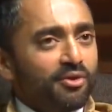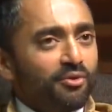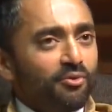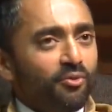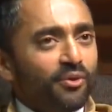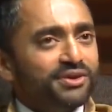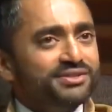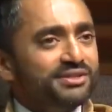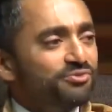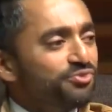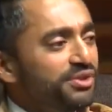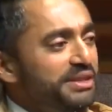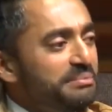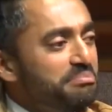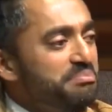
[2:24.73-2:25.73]
What does it
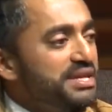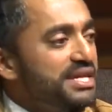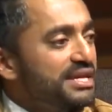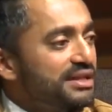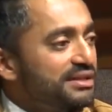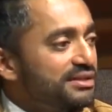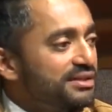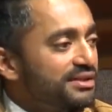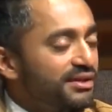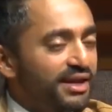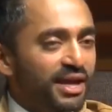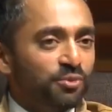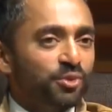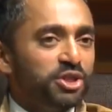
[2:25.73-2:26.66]
really mean? And